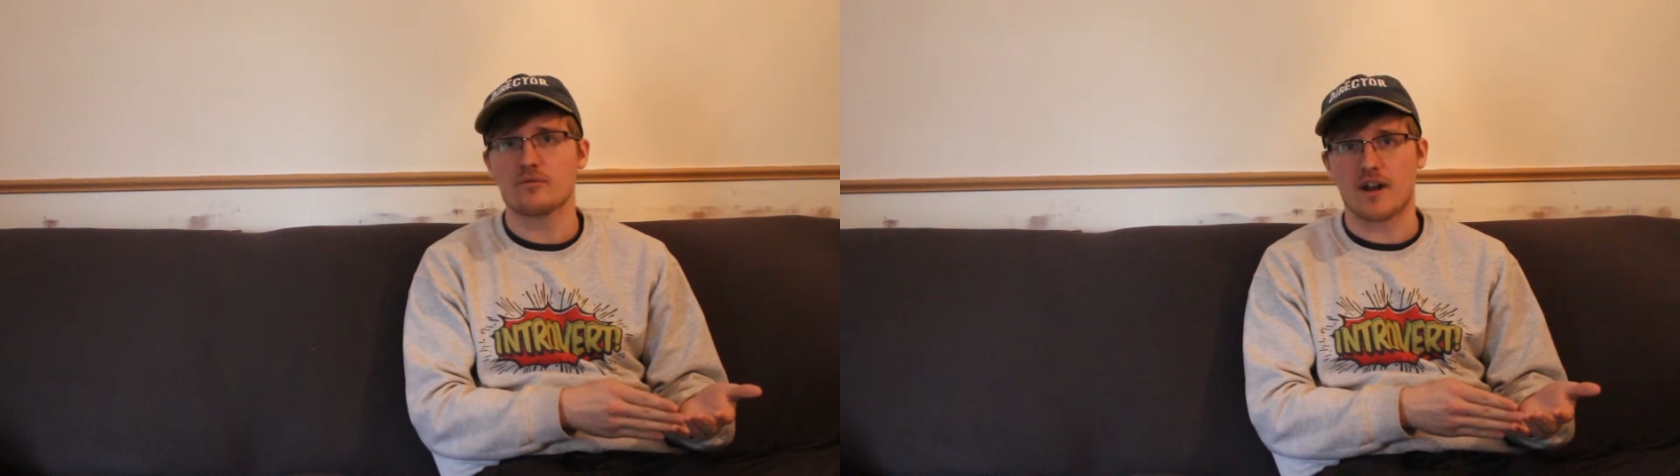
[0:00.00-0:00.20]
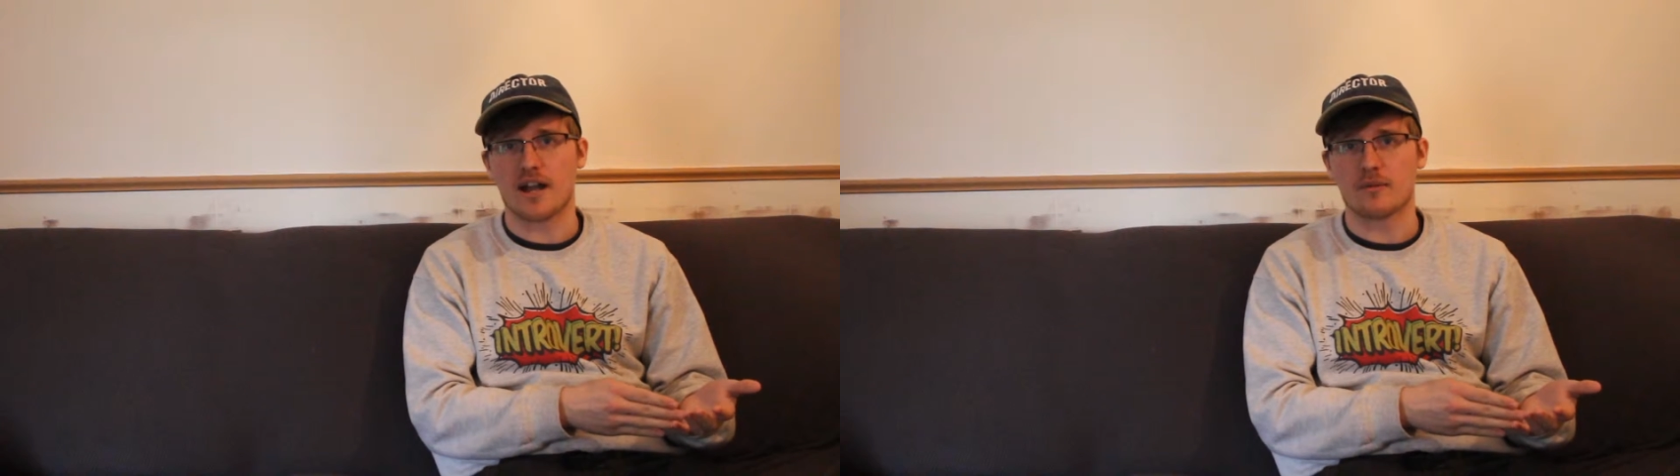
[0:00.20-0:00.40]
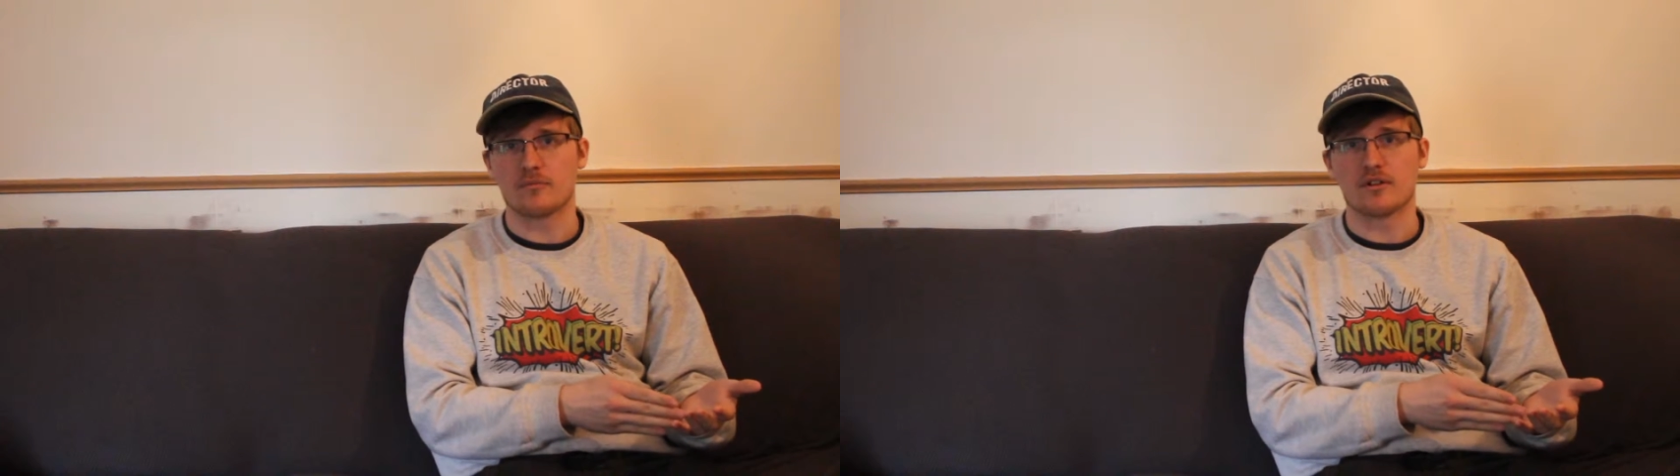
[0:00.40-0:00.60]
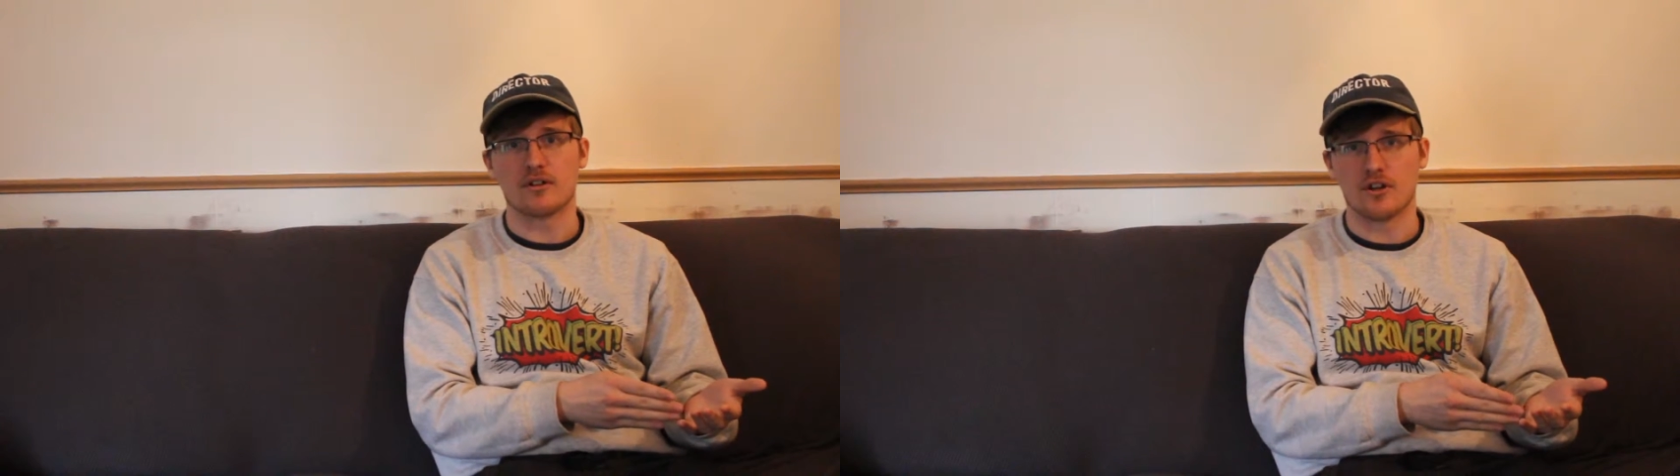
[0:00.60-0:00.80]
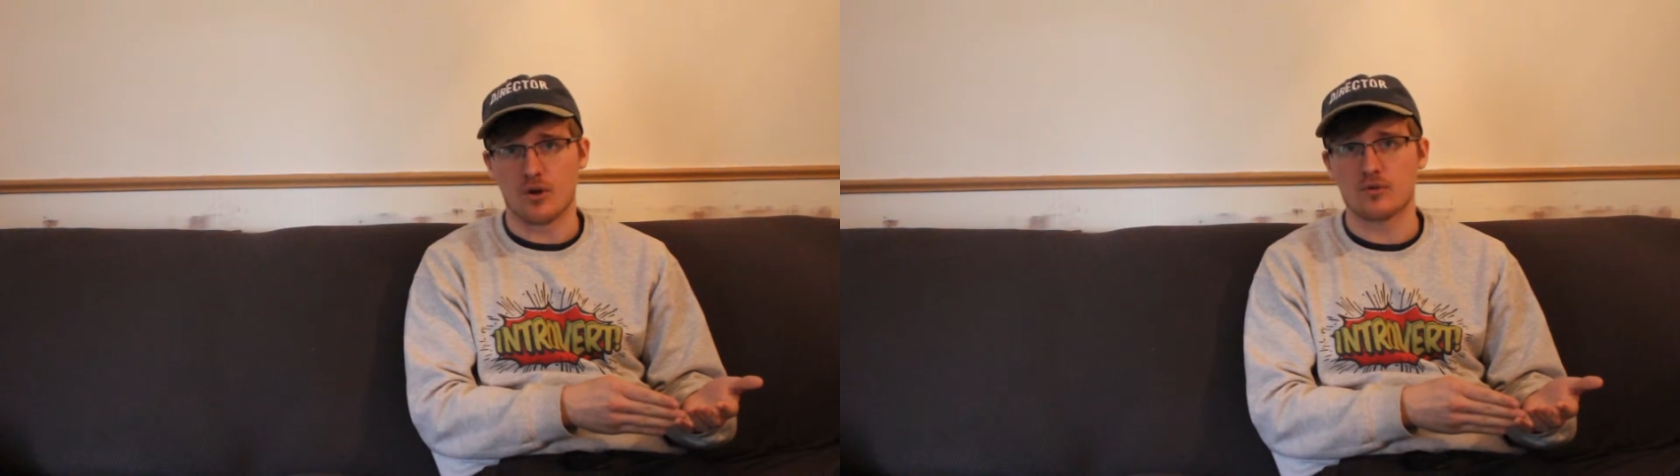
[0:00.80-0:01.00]
ripe,
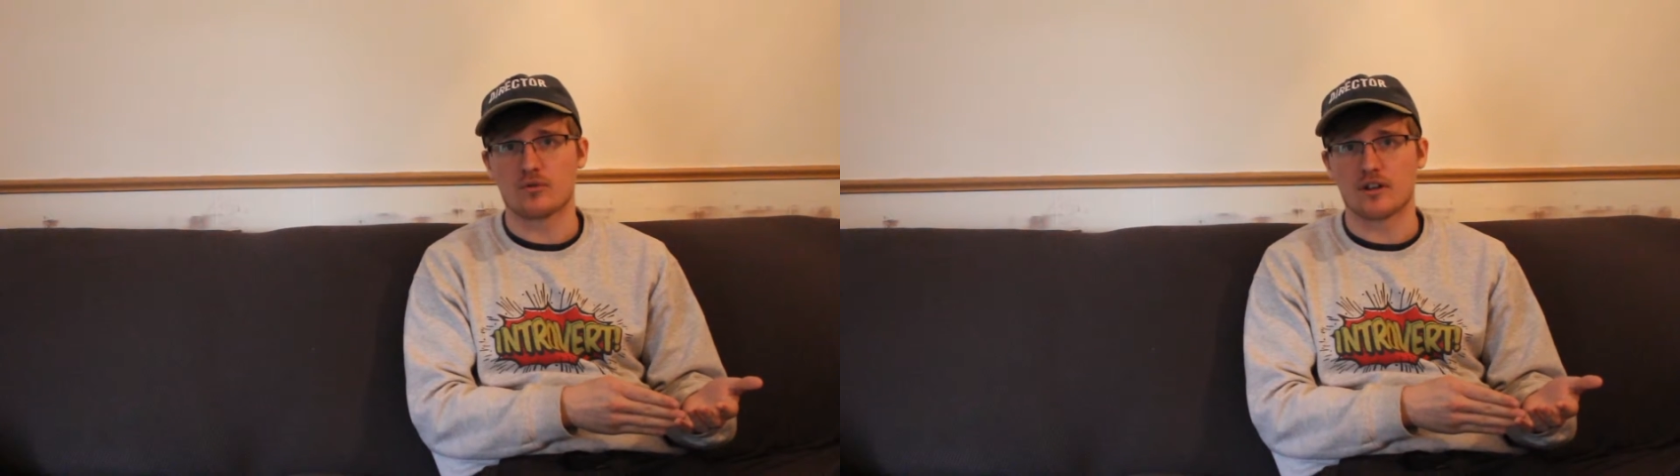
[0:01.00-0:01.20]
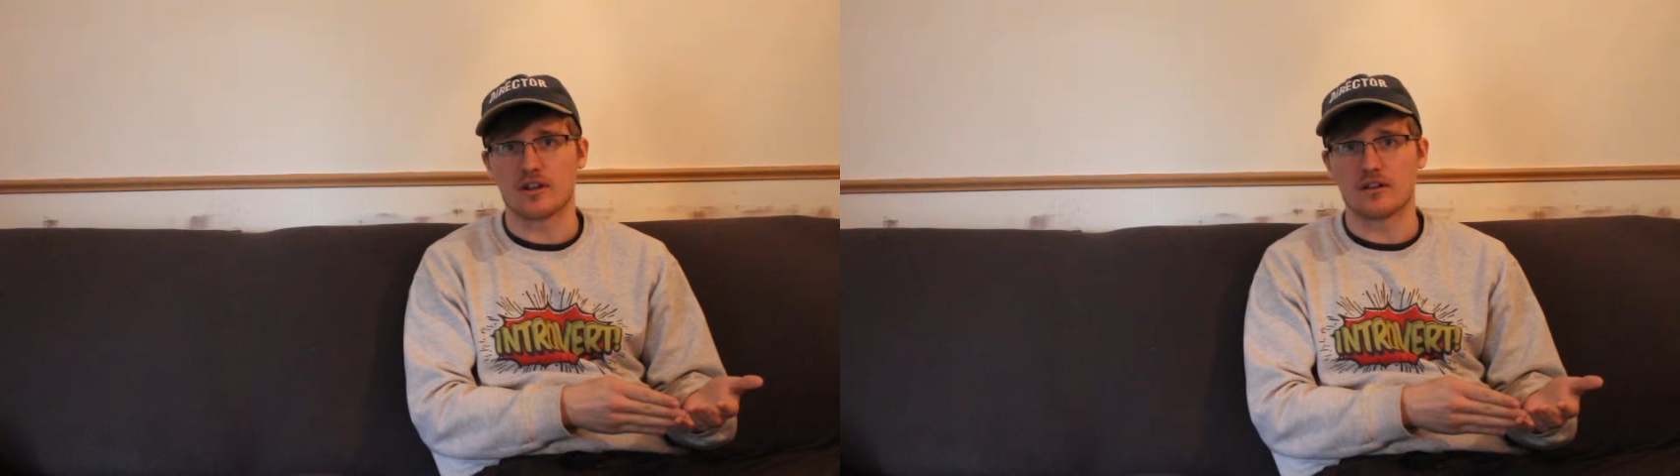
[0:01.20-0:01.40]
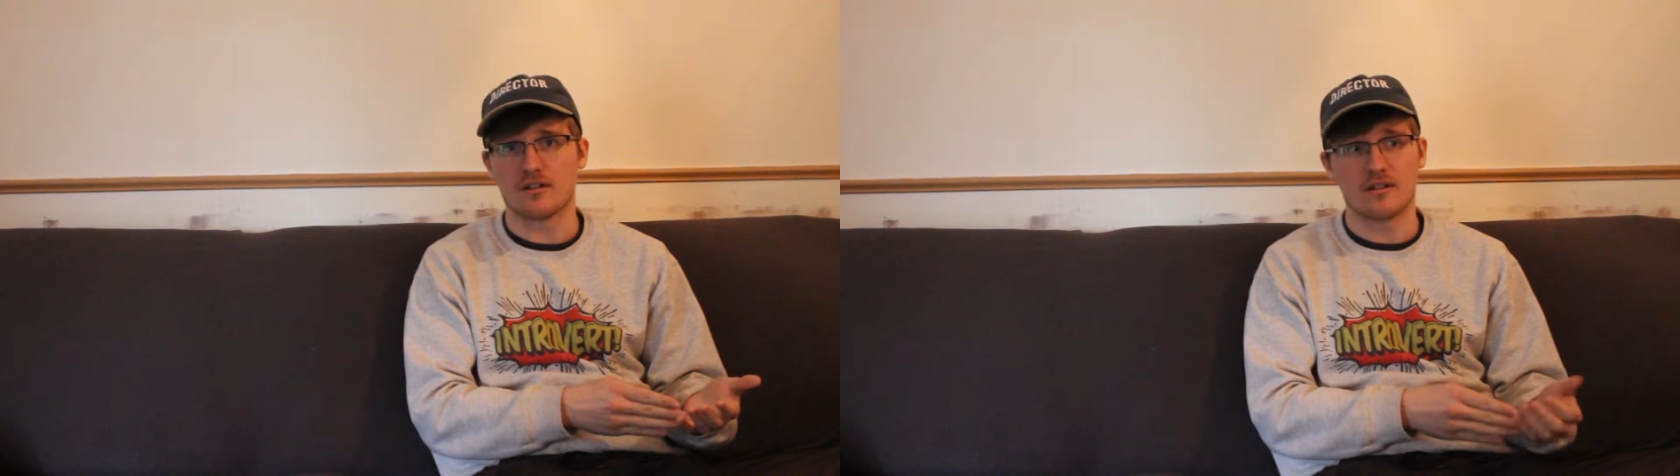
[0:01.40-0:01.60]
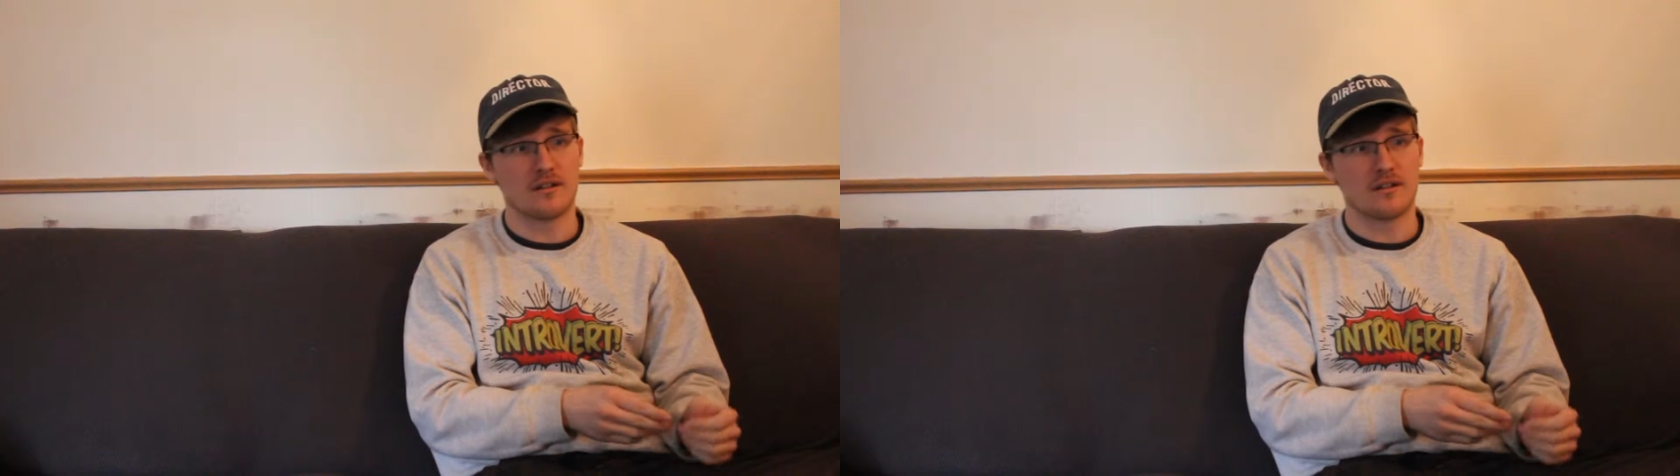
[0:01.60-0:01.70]
no green,